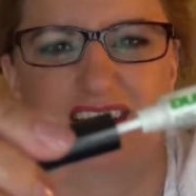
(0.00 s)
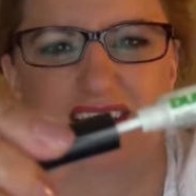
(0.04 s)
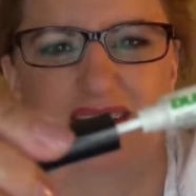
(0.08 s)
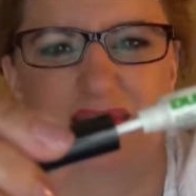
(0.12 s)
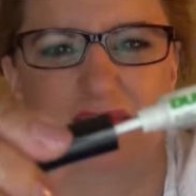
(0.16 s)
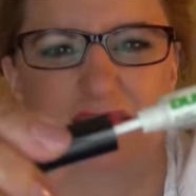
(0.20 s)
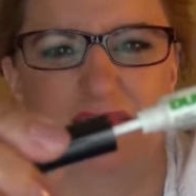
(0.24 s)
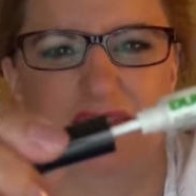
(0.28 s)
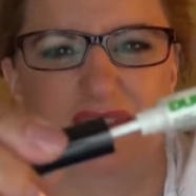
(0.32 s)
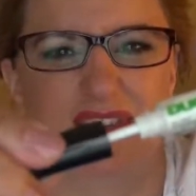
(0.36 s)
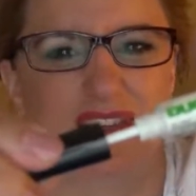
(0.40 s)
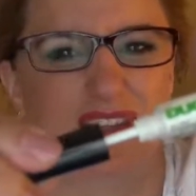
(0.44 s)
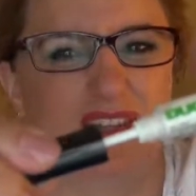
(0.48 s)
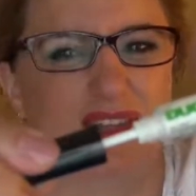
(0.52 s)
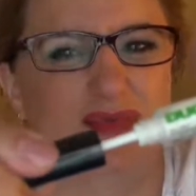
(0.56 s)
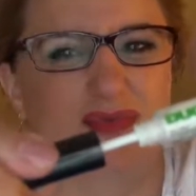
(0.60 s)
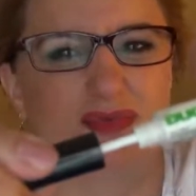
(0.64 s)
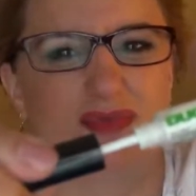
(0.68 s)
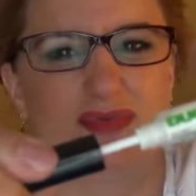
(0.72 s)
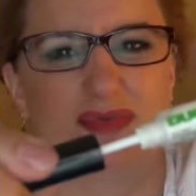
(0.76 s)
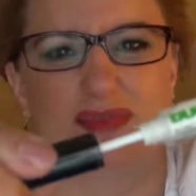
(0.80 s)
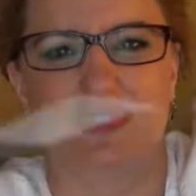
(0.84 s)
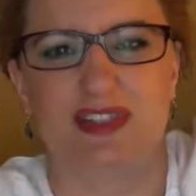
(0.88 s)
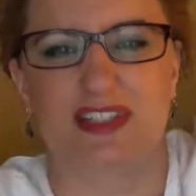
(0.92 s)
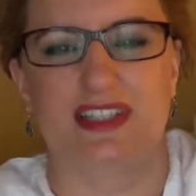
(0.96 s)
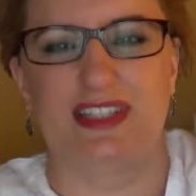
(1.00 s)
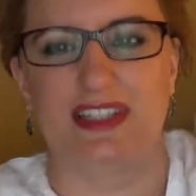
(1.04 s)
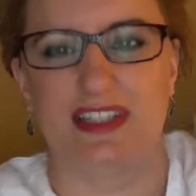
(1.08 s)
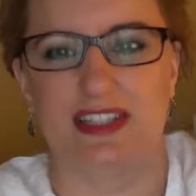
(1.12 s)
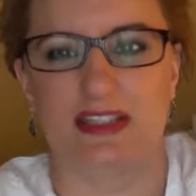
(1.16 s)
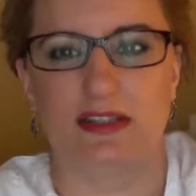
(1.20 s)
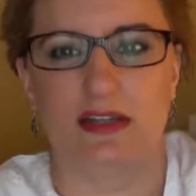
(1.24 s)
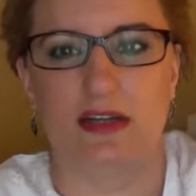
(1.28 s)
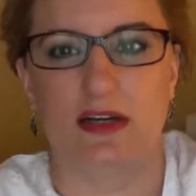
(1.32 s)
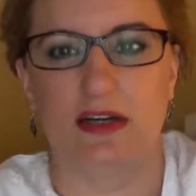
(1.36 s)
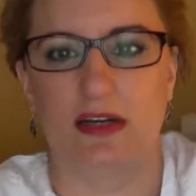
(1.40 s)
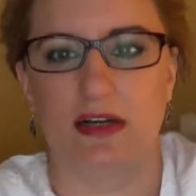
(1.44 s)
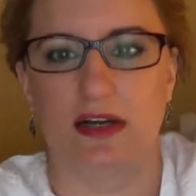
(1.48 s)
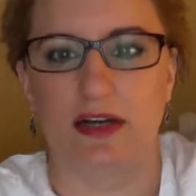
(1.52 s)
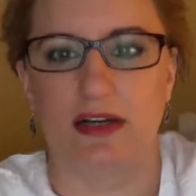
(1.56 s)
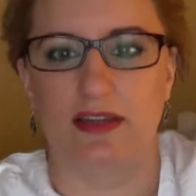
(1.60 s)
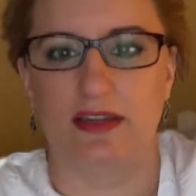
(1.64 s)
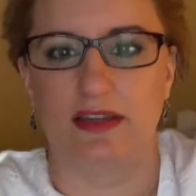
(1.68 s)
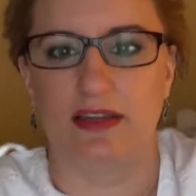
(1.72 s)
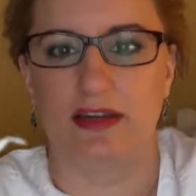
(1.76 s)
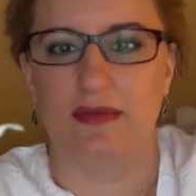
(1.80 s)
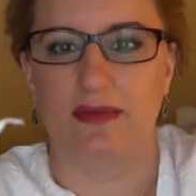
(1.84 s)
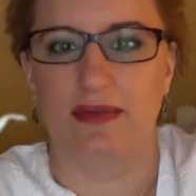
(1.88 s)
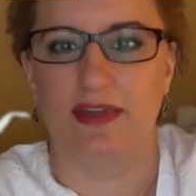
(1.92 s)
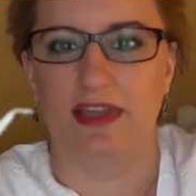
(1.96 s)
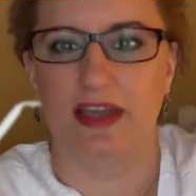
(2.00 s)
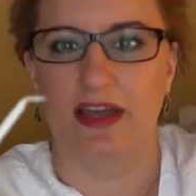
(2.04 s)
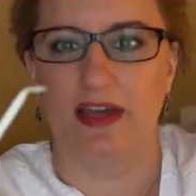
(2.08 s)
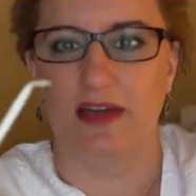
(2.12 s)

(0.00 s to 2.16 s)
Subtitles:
I'm pulling really hard. There we